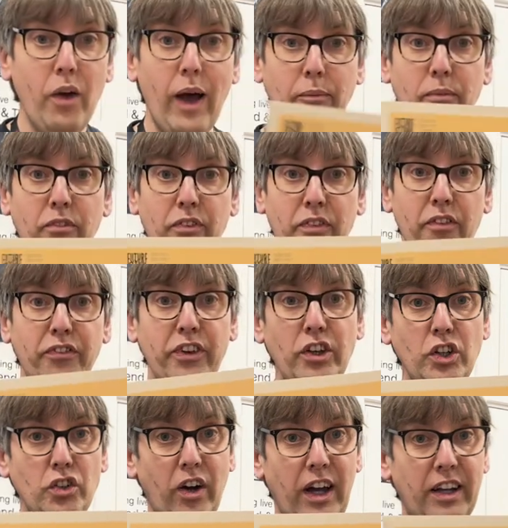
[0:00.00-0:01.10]
album from the
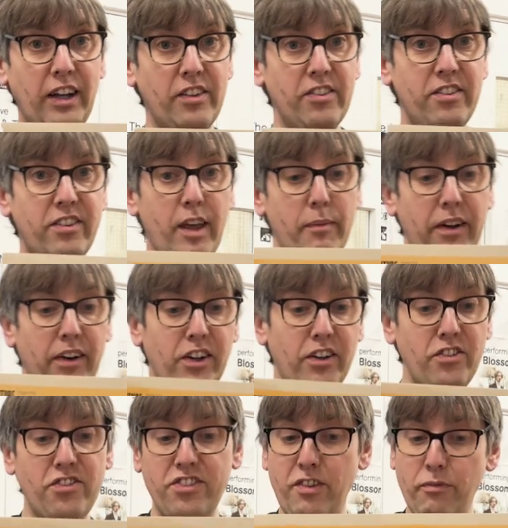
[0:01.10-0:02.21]
Future Islands, American
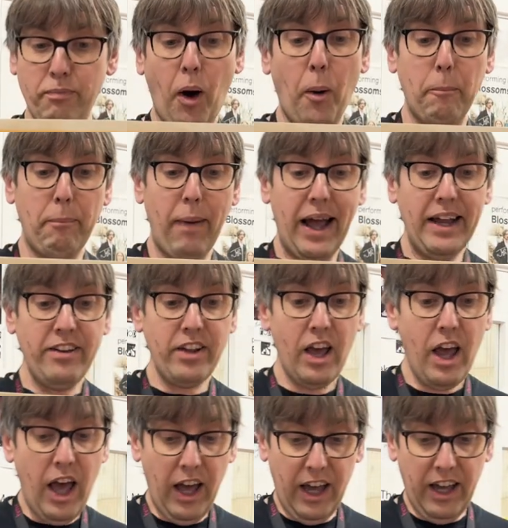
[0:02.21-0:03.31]
synth pop band.
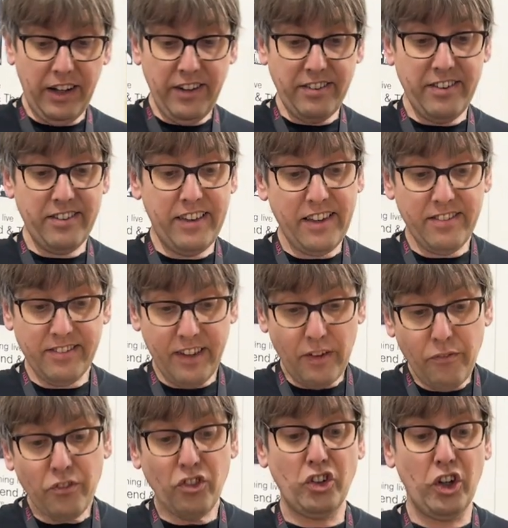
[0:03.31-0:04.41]
This is their
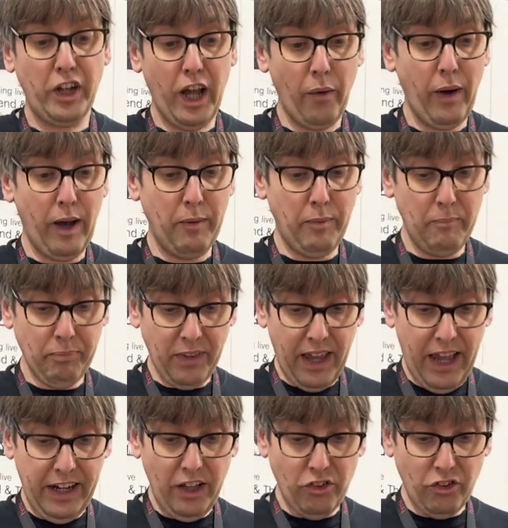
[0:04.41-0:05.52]
seventh studio album,
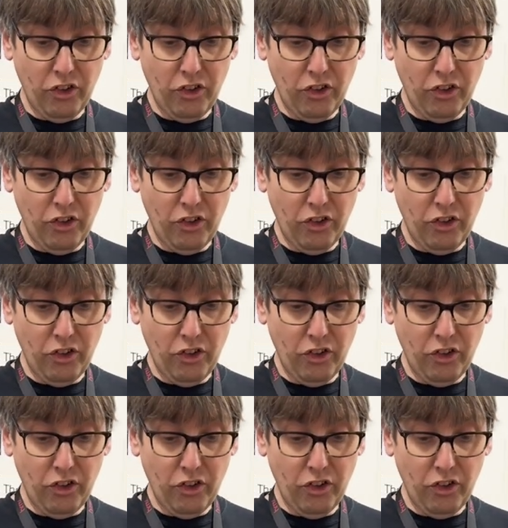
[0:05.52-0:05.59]
and it's